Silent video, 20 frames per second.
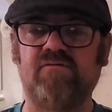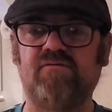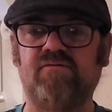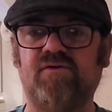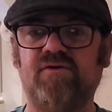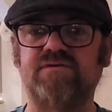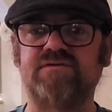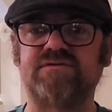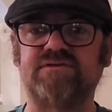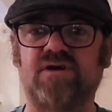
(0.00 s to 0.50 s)

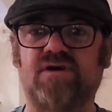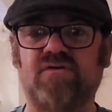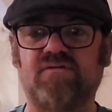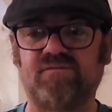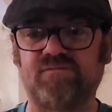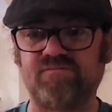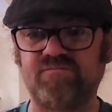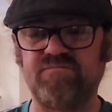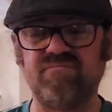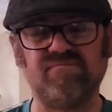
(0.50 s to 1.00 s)
first
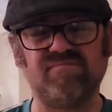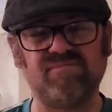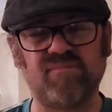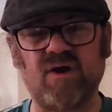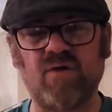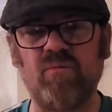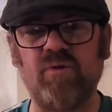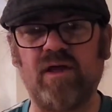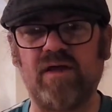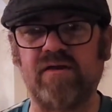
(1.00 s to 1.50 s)
half,
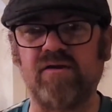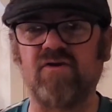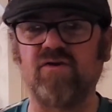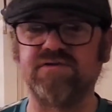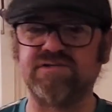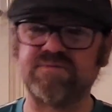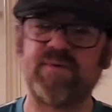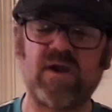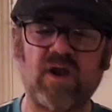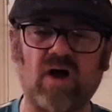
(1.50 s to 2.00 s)
we had a good
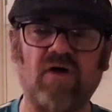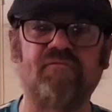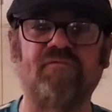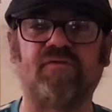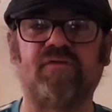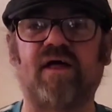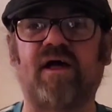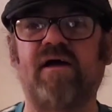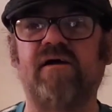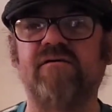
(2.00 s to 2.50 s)
spell after
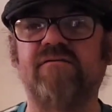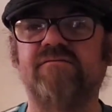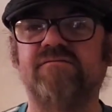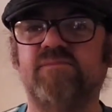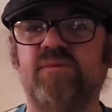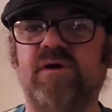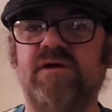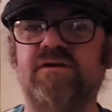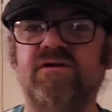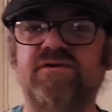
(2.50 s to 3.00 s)
that.
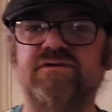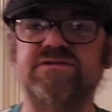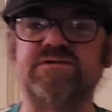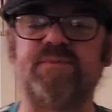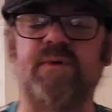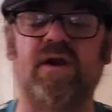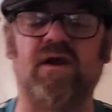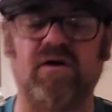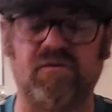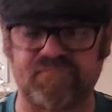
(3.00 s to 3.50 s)

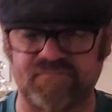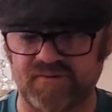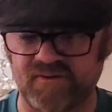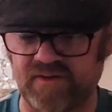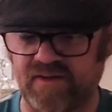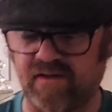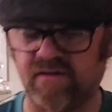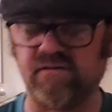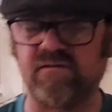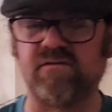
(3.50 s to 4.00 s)

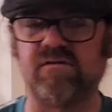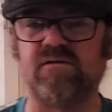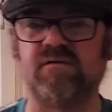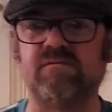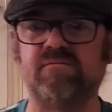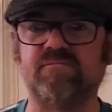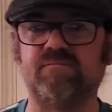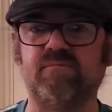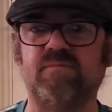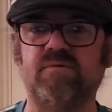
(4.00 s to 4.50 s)

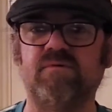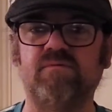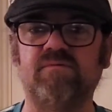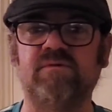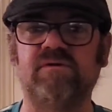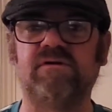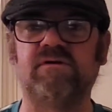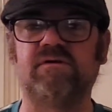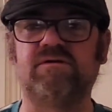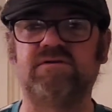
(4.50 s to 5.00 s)
And
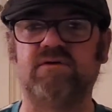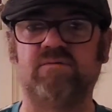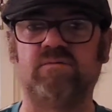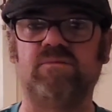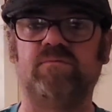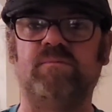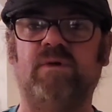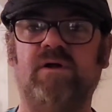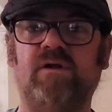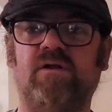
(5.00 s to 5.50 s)

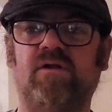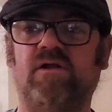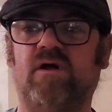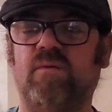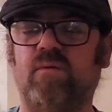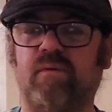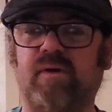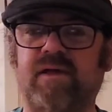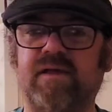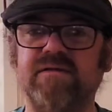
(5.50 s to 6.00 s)
it looked like
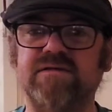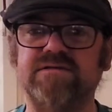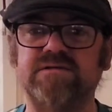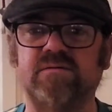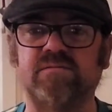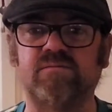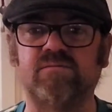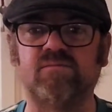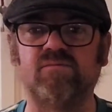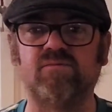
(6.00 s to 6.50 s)
we were getting
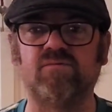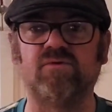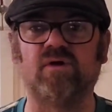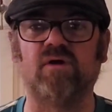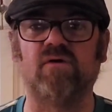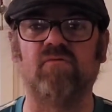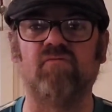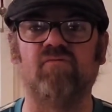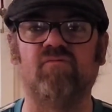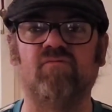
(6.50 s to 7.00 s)
some
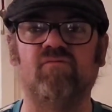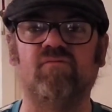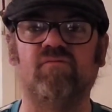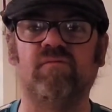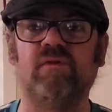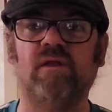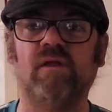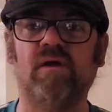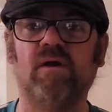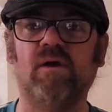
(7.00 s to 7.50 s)

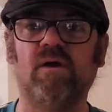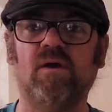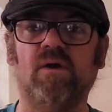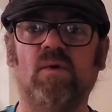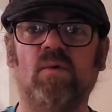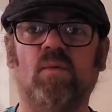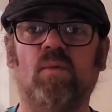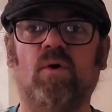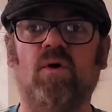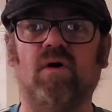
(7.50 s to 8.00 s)

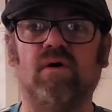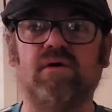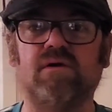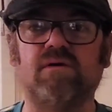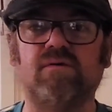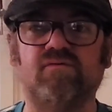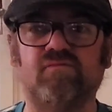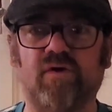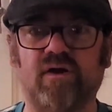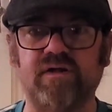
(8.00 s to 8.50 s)
work
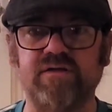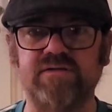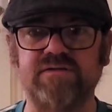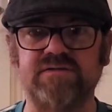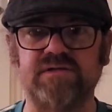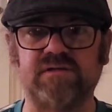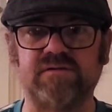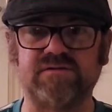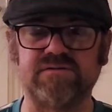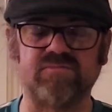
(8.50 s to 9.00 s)

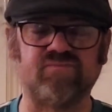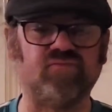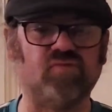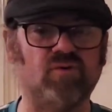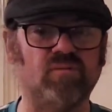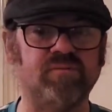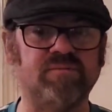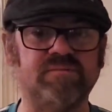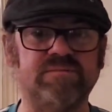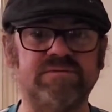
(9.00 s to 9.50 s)
rates and some
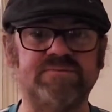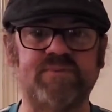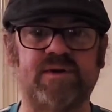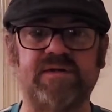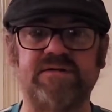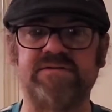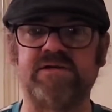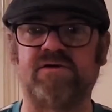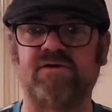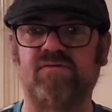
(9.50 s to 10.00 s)
room
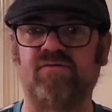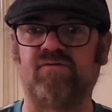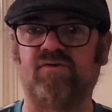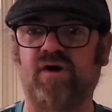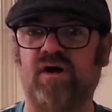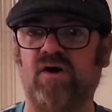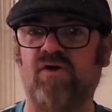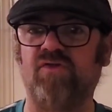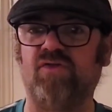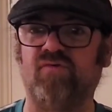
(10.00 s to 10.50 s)
space down
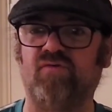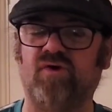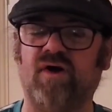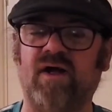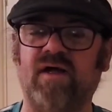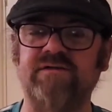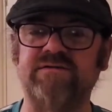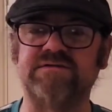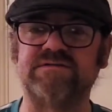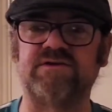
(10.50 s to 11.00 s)
on the right
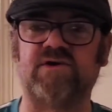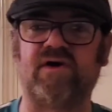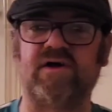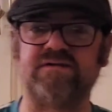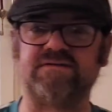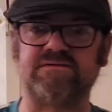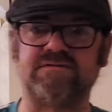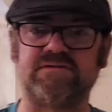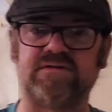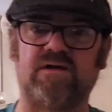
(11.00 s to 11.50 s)
hand
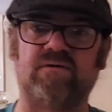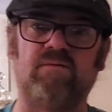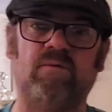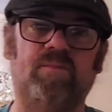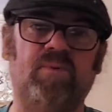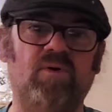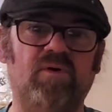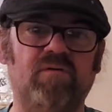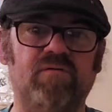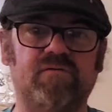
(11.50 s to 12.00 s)
side, and so we
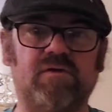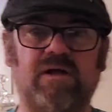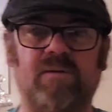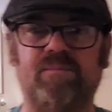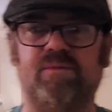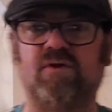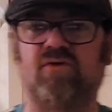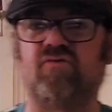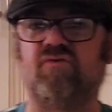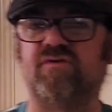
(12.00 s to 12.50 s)
put a
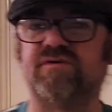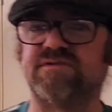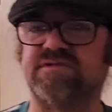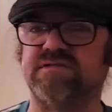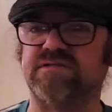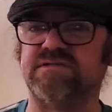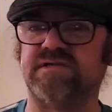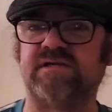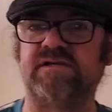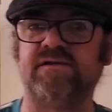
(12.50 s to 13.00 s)
couple of
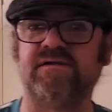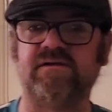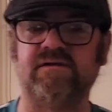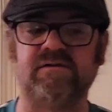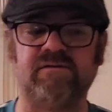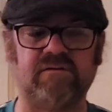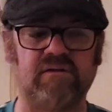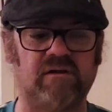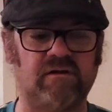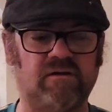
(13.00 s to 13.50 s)
crosses in
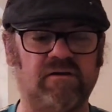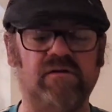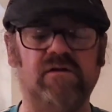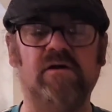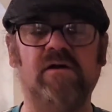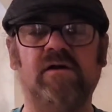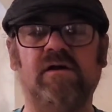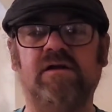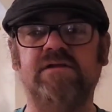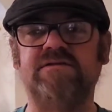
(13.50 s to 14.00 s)
and
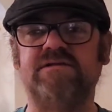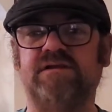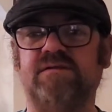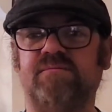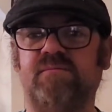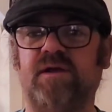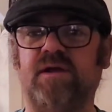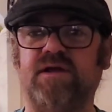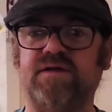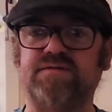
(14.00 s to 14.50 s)
into the
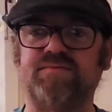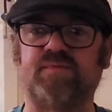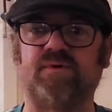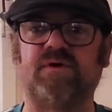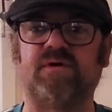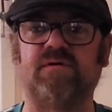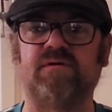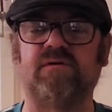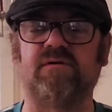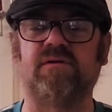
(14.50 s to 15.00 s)
mix,
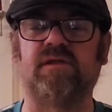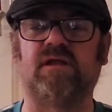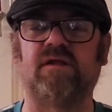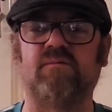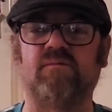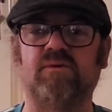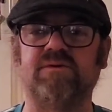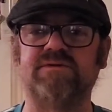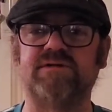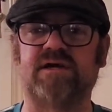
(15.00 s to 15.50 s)
but none of
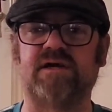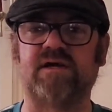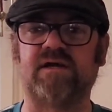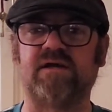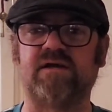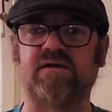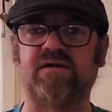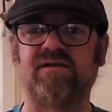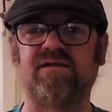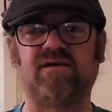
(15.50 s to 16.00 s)
them were
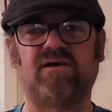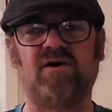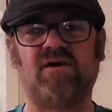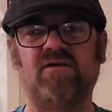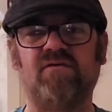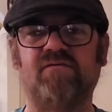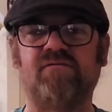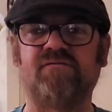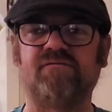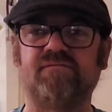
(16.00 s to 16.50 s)
taken, and it kind
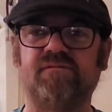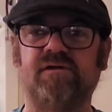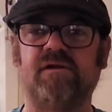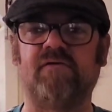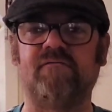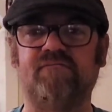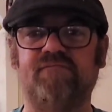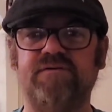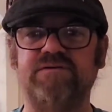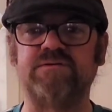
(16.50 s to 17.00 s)
of
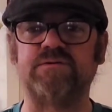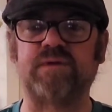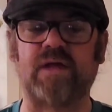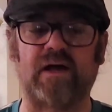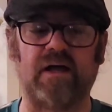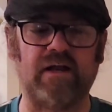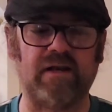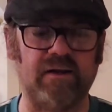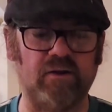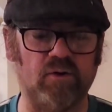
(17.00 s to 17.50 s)
fizzled
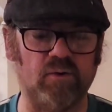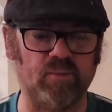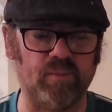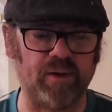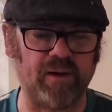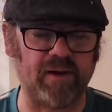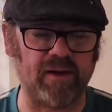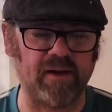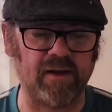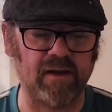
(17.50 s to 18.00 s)
out a little
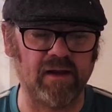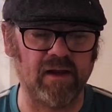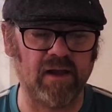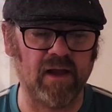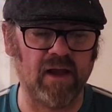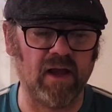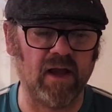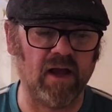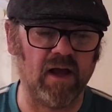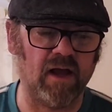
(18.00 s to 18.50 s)
bit
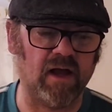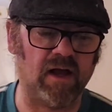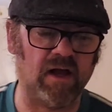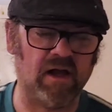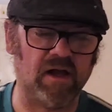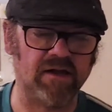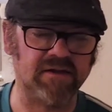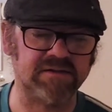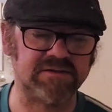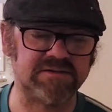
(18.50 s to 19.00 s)

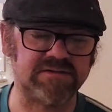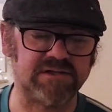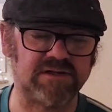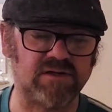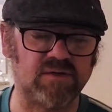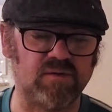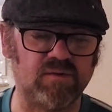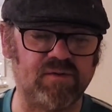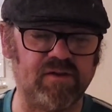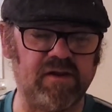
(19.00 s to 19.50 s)

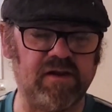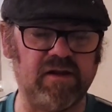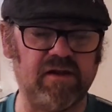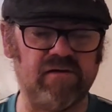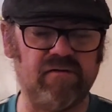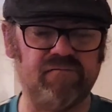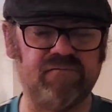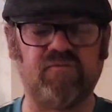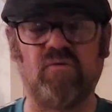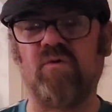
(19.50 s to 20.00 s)
until
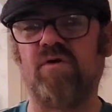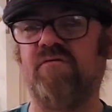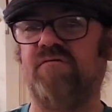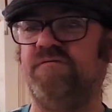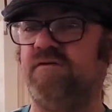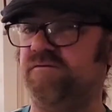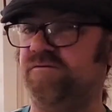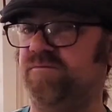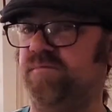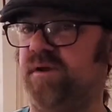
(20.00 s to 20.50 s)
the
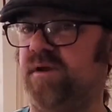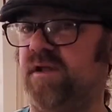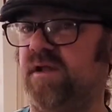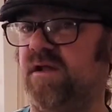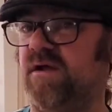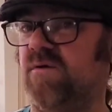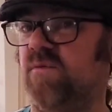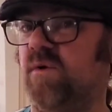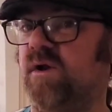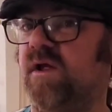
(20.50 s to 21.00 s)
45th
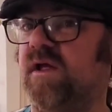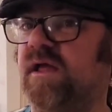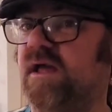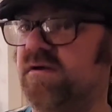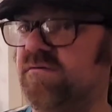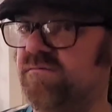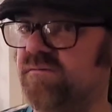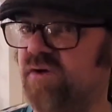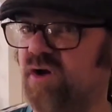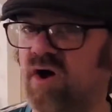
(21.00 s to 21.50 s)
minute, when
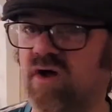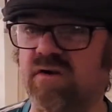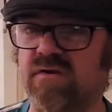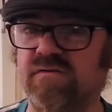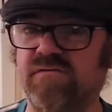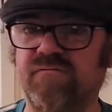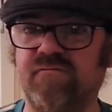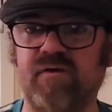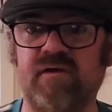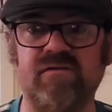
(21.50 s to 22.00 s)
Canvey
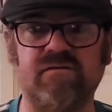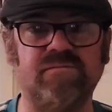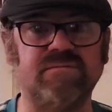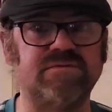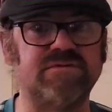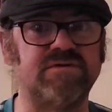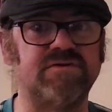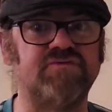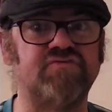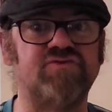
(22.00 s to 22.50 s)
Island found
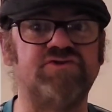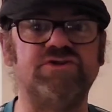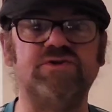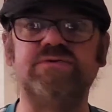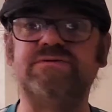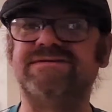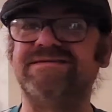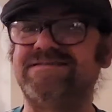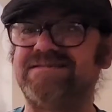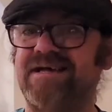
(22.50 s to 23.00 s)
themselves
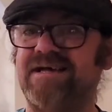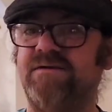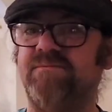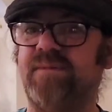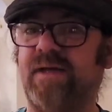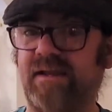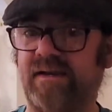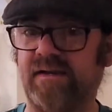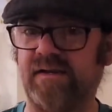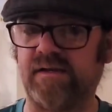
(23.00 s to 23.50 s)
reduced to 10
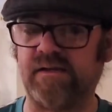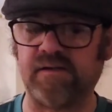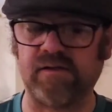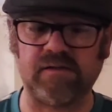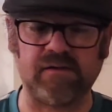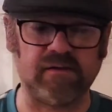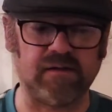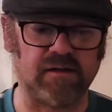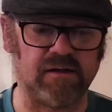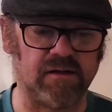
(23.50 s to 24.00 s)
men,
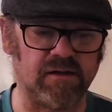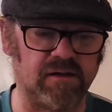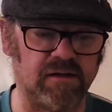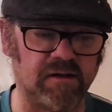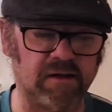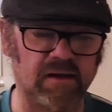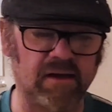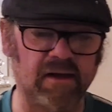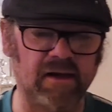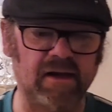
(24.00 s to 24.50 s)

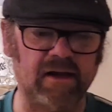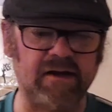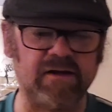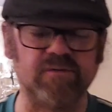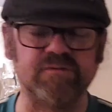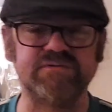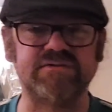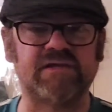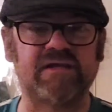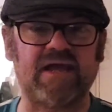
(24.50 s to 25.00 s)
and it
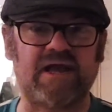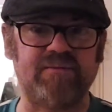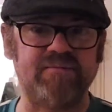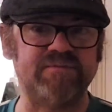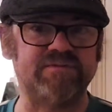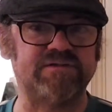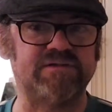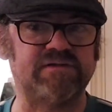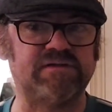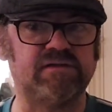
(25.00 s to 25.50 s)
was the
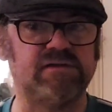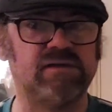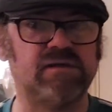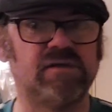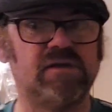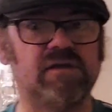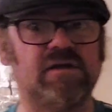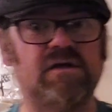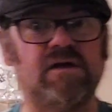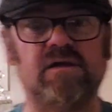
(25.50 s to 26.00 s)
captain
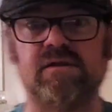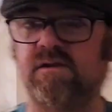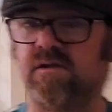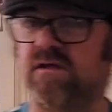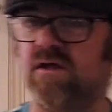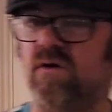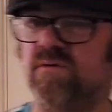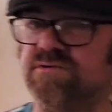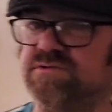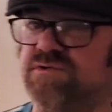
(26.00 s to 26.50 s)
and the
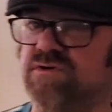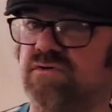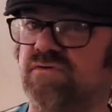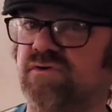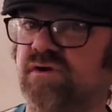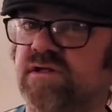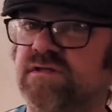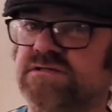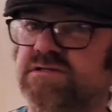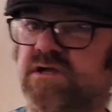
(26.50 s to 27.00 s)
goal scorer
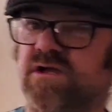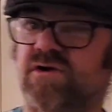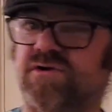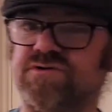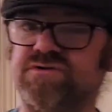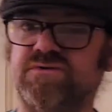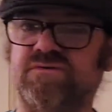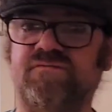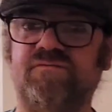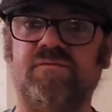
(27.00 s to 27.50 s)
against
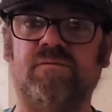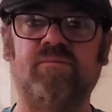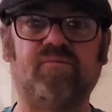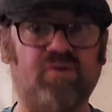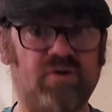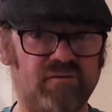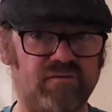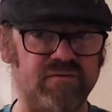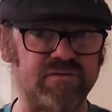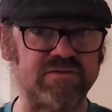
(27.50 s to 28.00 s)
Carshalton from the
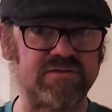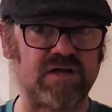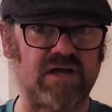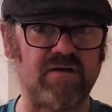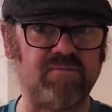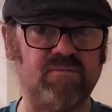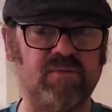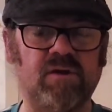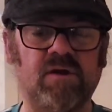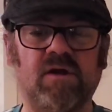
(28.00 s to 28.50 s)
previous
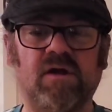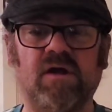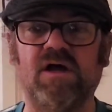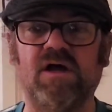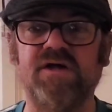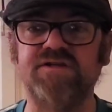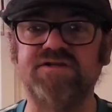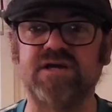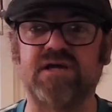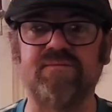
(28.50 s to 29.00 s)
game,
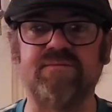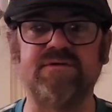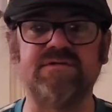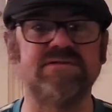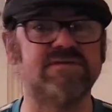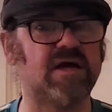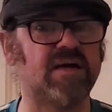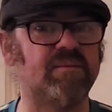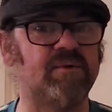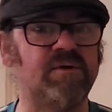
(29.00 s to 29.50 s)
Jamie
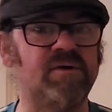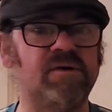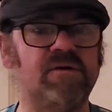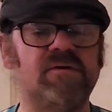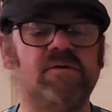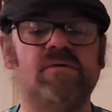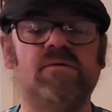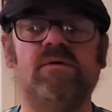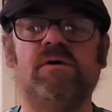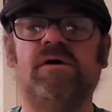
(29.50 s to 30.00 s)
Salmon,
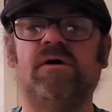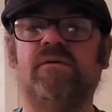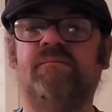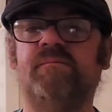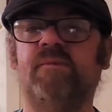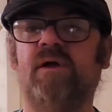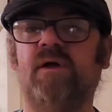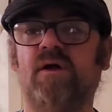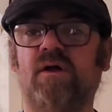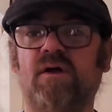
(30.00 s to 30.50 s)
who
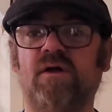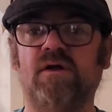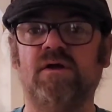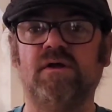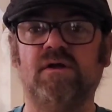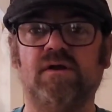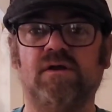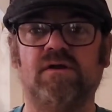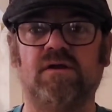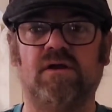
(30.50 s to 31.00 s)

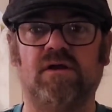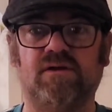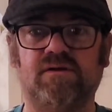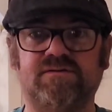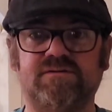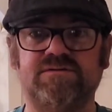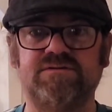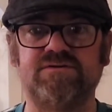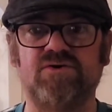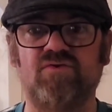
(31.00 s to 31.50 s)

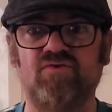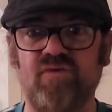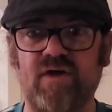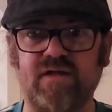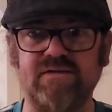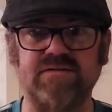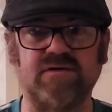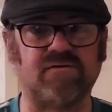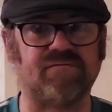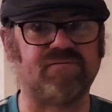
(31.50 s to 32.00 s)
saw
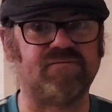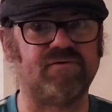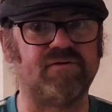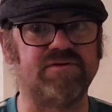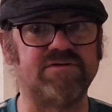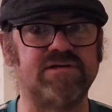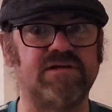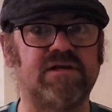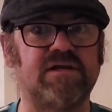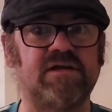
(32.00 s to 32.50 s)
red after a
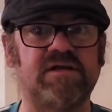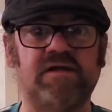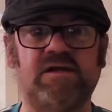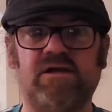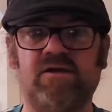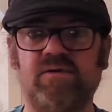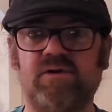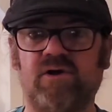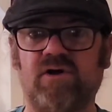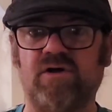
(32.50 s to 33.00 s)
second
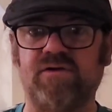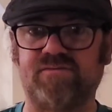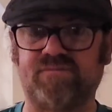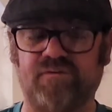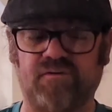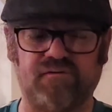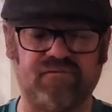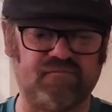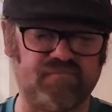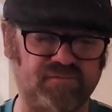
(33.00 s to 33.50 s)
yellow card
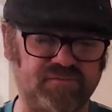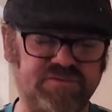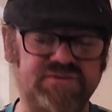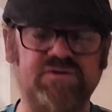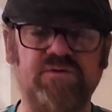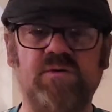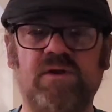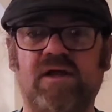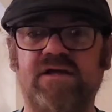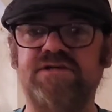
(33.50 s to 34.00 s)
for
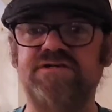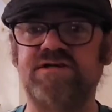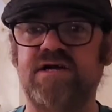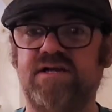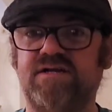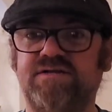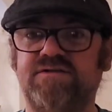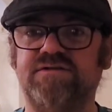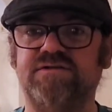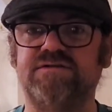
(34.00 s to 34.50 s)
2 late
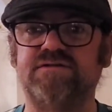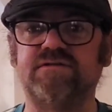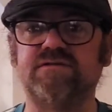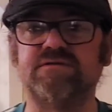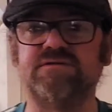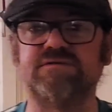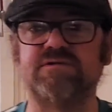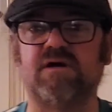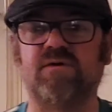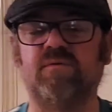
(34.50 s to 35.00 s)
challenges.
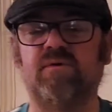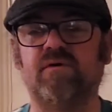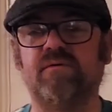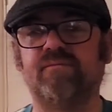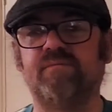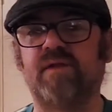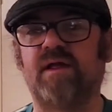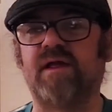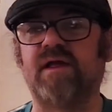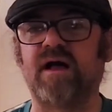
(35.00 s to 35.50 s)
So
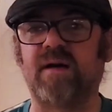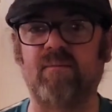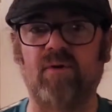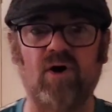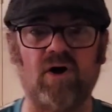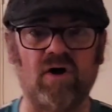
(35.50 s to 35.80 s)
come